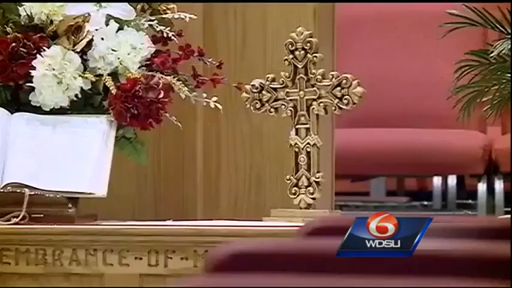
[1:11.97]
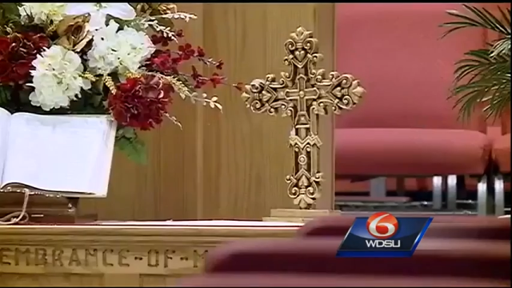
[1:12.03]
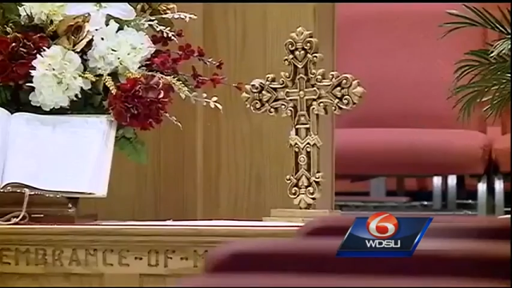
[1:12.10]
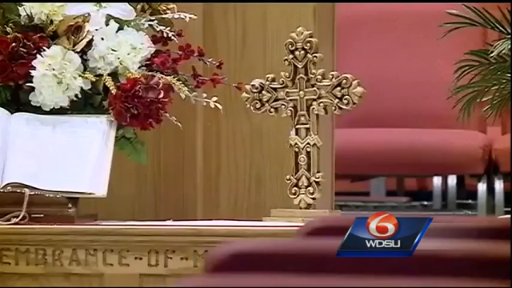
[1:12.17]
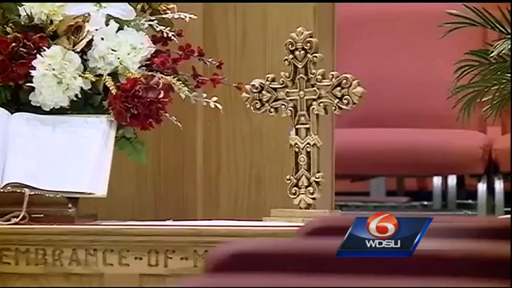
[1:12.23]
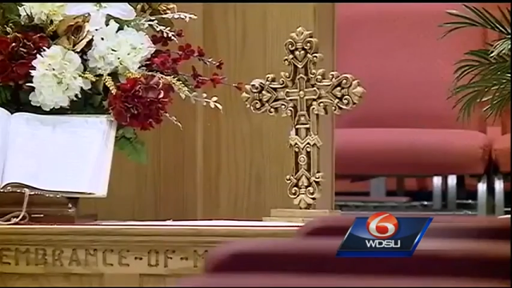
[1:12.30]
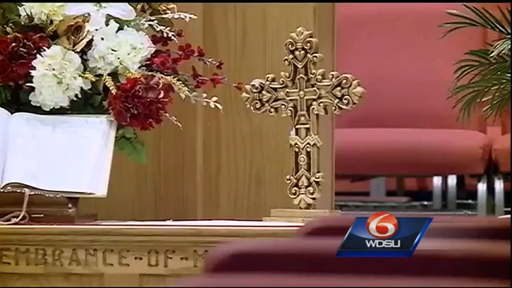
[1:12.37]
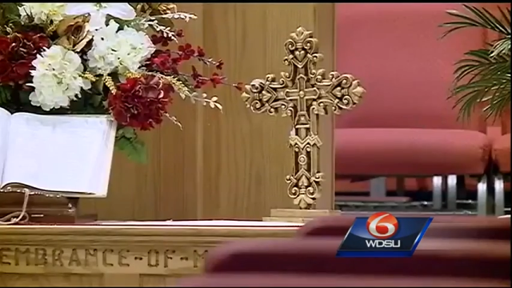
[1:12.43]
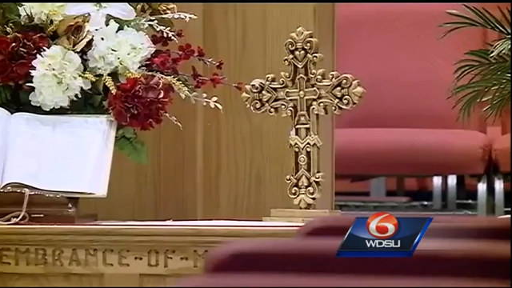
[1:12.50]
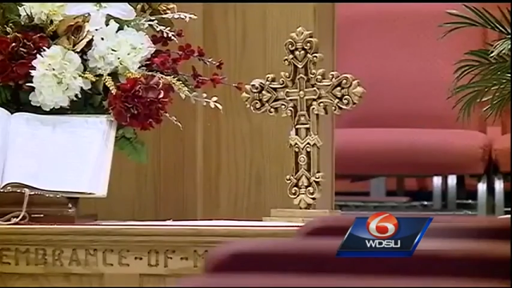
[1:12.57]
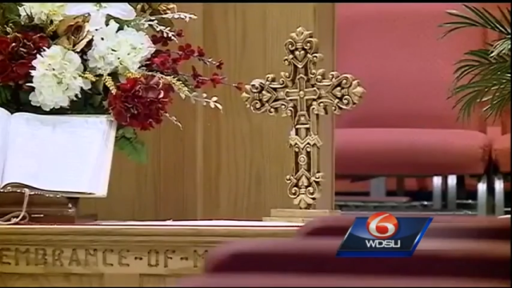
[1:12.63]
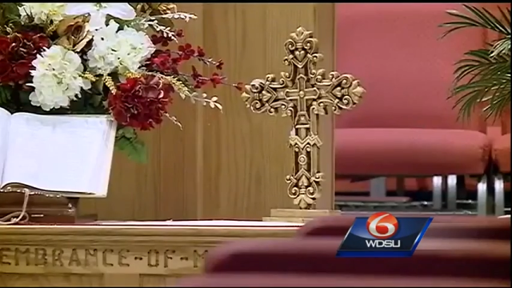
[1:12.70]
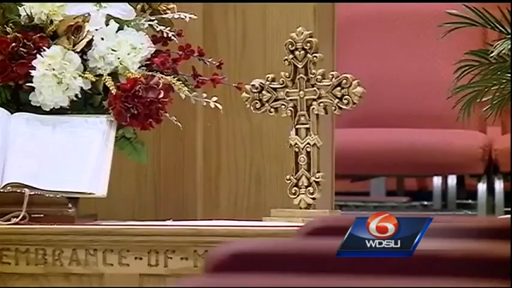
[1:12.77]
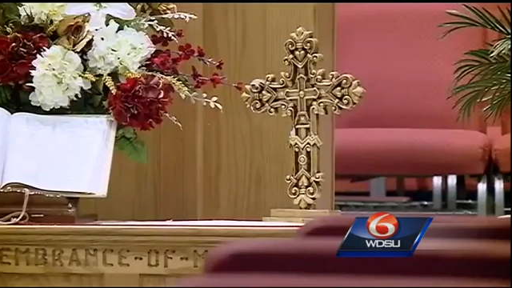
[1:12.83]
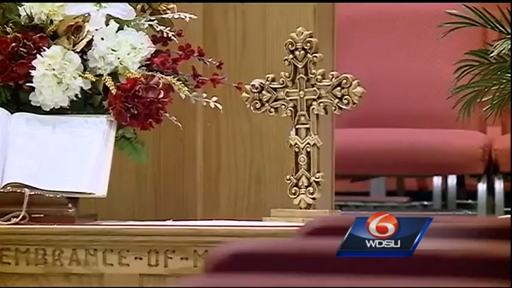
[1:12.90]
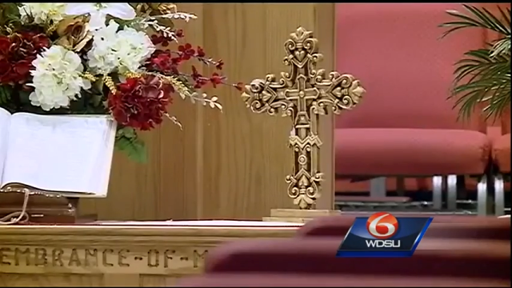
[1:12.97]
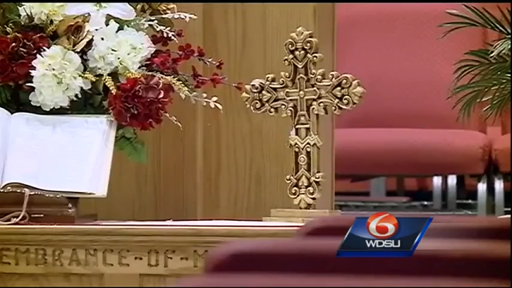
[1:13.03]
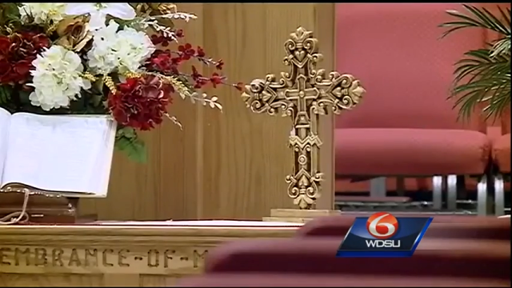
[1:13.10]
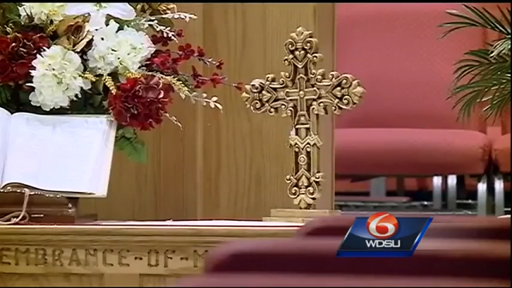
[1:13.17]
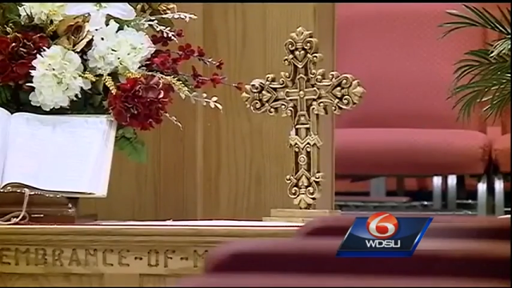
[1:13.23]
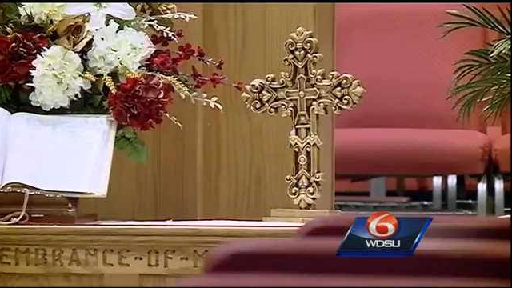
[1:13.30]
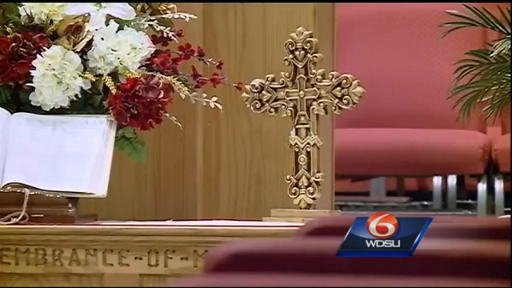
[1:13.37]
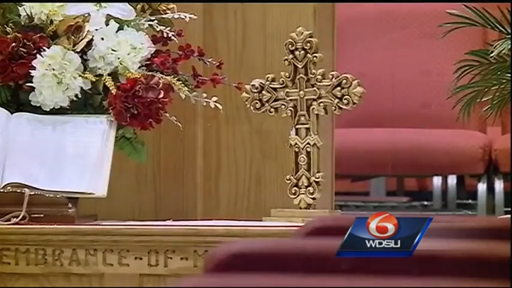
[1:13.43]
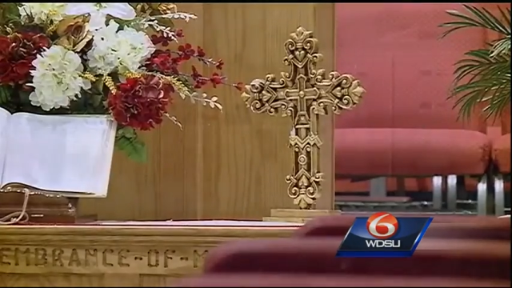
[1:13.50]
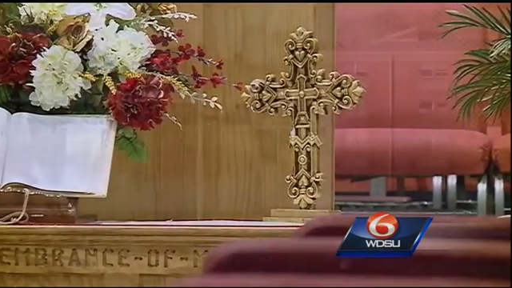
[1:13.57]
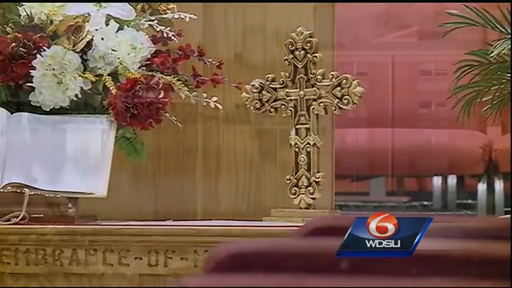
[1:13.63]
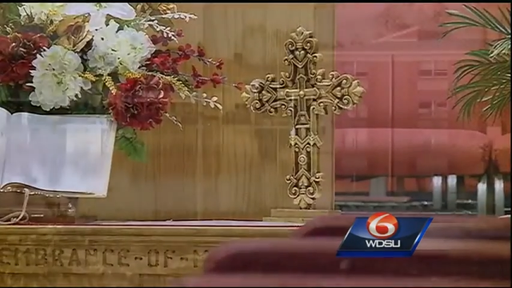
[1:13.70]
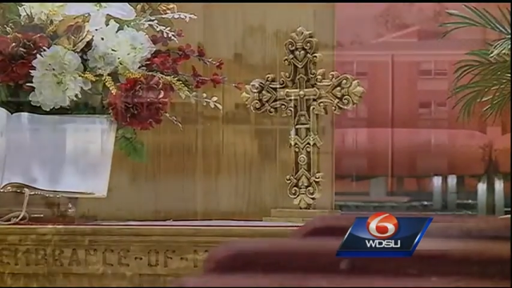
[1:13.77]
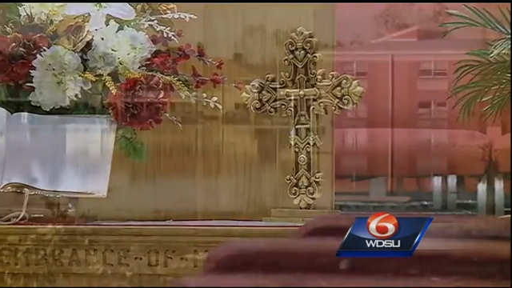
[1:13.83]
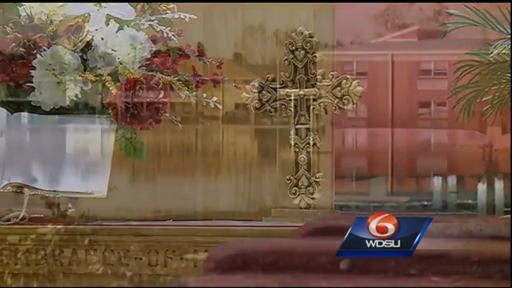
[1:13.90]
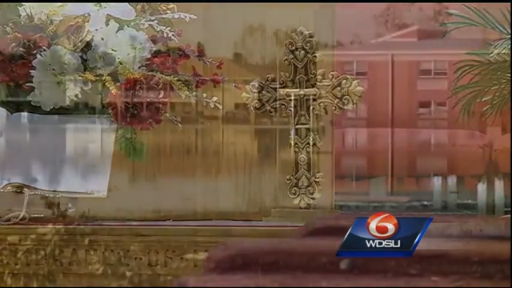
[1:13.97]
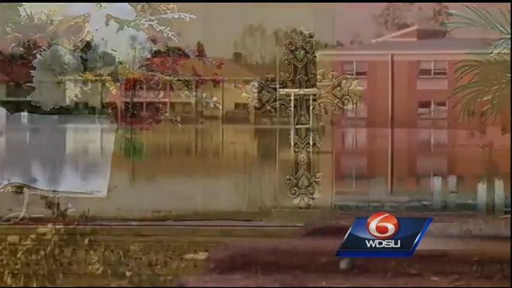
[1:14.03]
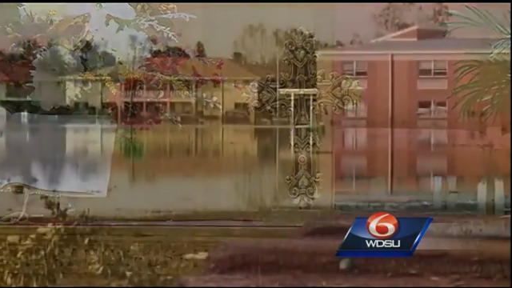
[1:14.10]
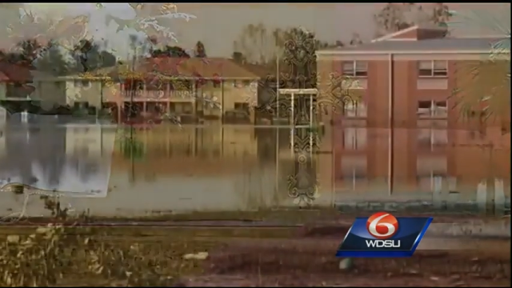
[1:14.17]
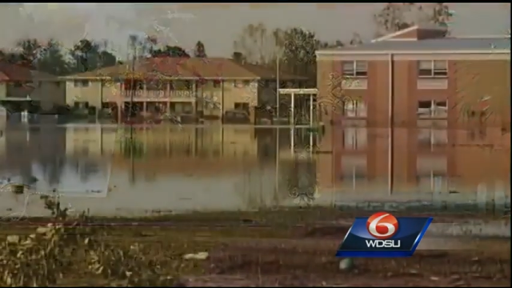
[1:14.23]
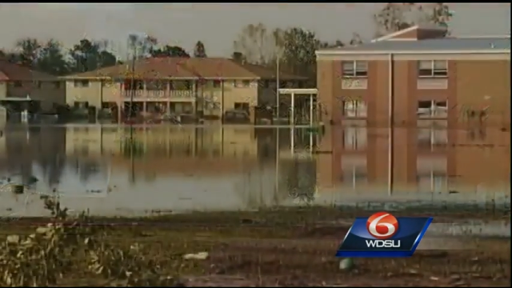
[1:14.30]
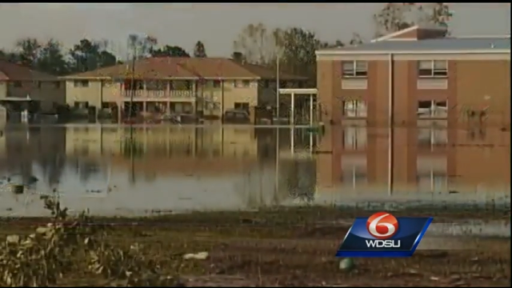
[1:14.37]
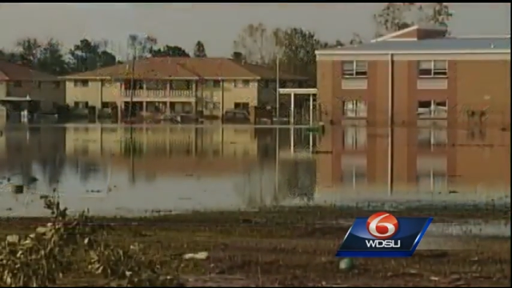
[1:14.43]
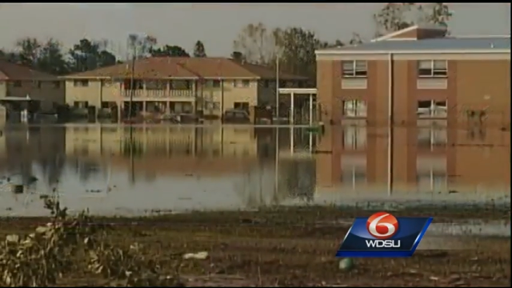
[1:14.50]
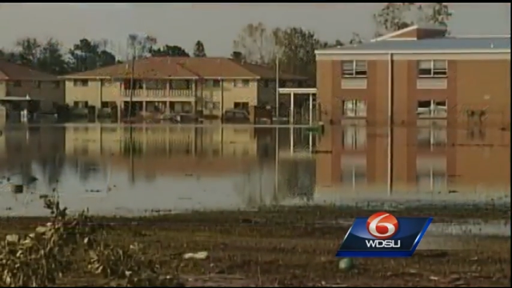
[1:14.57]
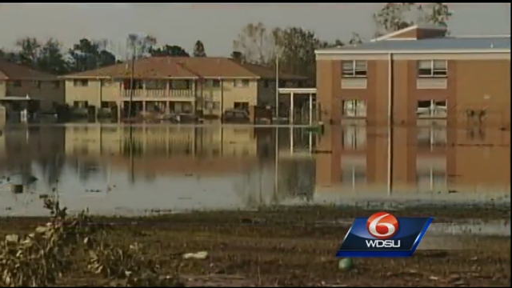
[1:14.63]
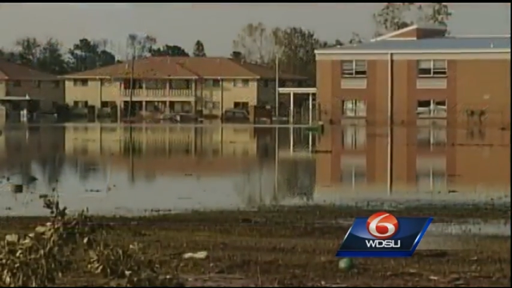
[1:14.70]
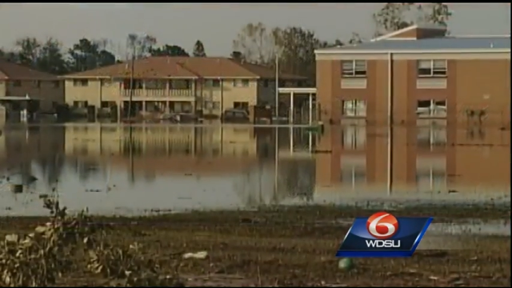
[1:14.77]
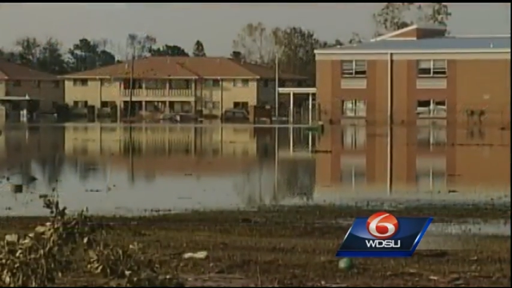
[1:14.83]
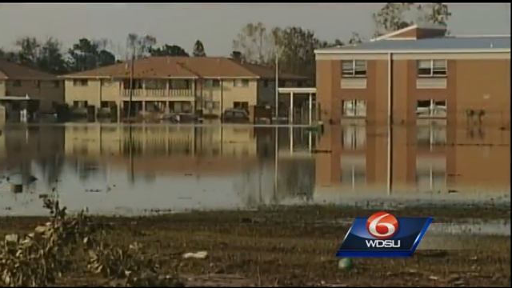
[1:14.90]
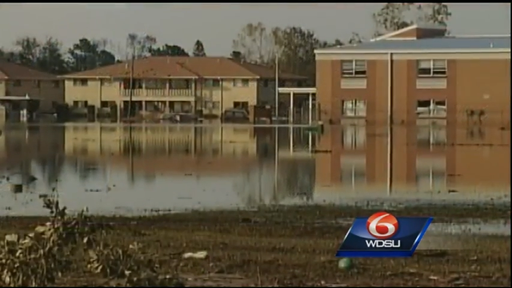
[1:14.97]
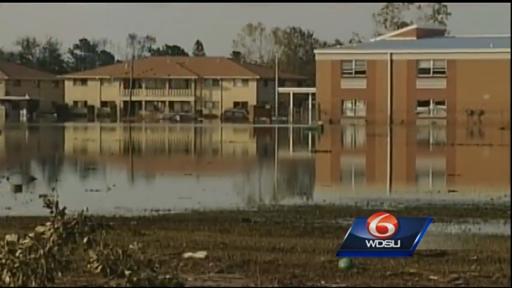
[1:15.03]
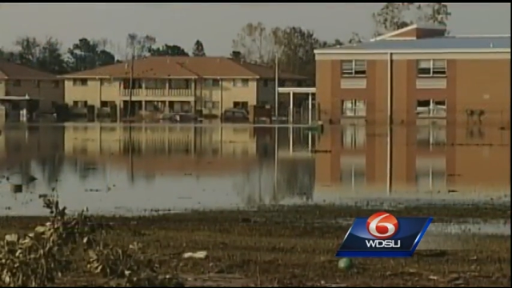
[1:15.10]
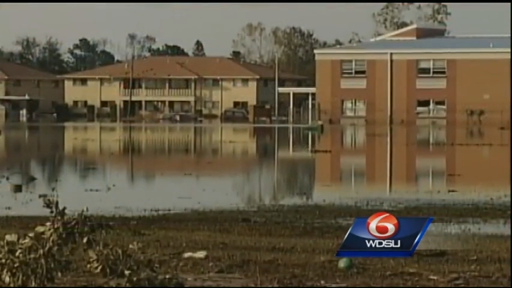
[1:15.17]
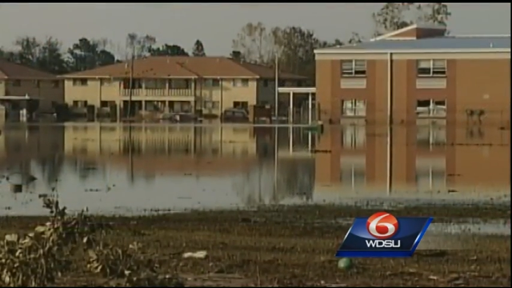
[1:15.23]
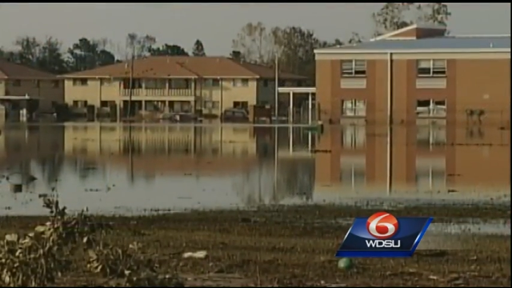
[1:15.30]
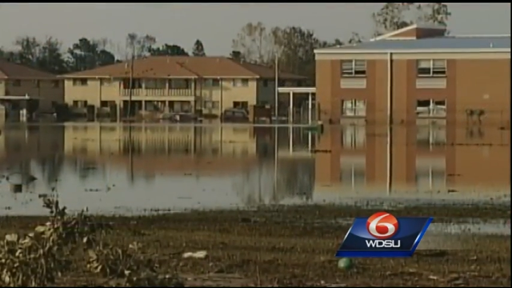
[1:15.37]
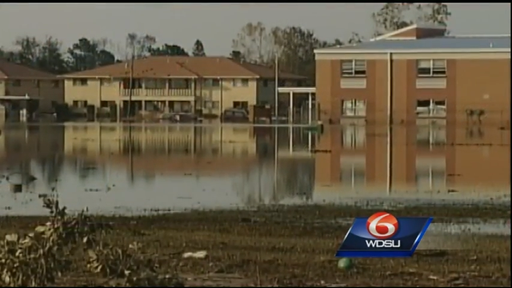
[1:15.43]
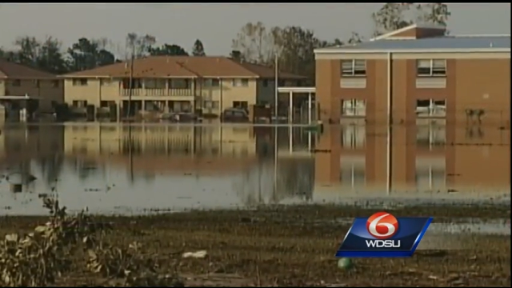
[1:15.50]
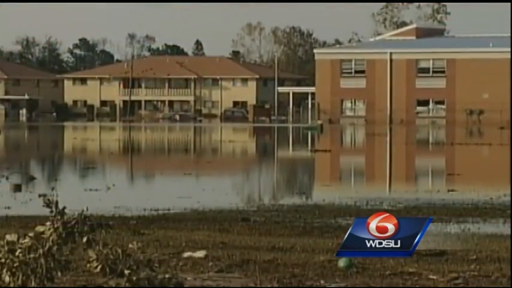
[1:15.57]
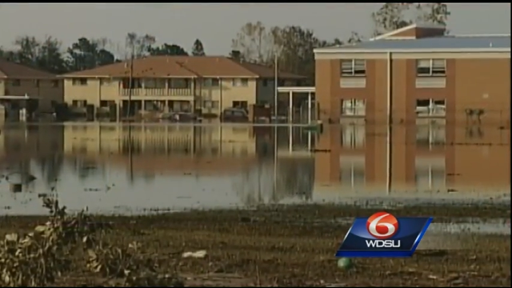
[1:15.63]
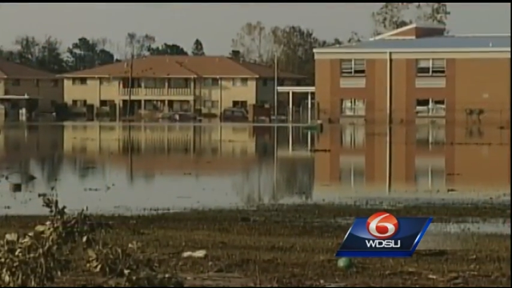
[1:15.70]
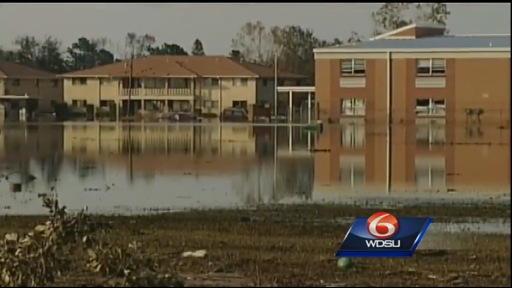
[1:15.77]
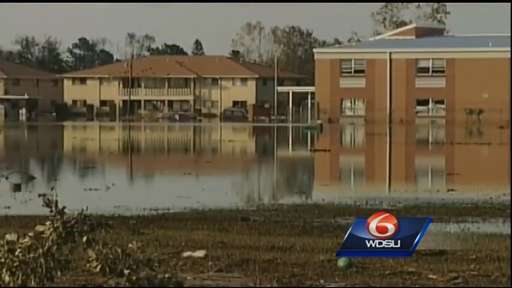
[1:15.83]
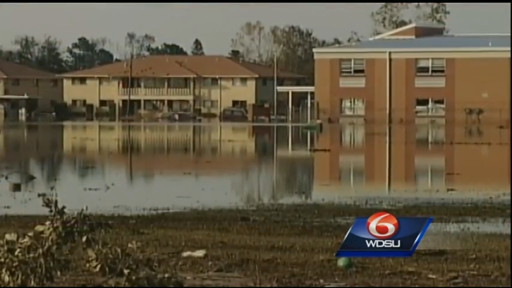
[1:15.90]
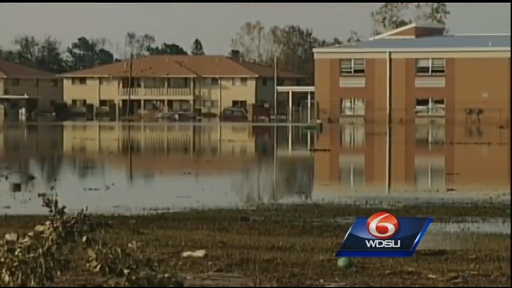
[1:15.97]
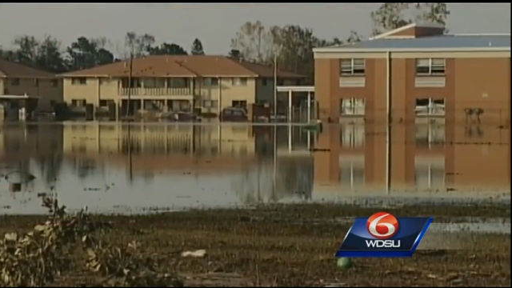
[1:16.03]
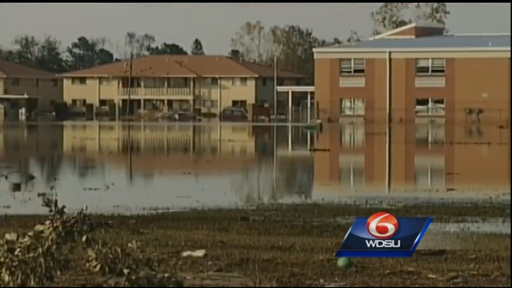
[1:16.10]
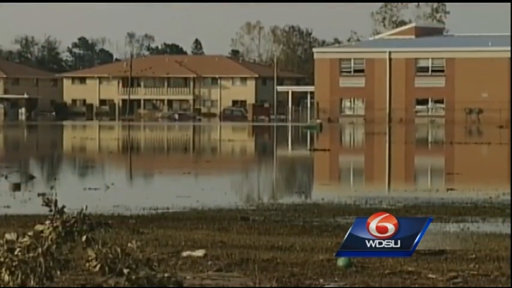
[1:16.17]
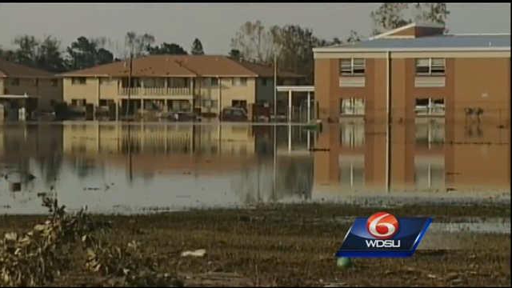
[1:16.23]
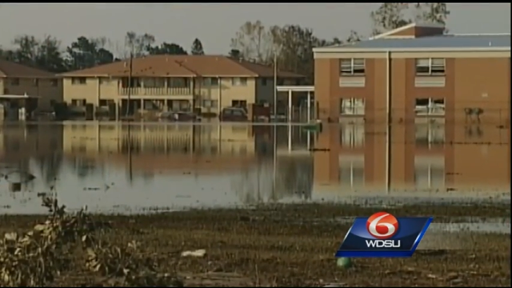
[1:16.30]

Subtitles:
(no speaker visible)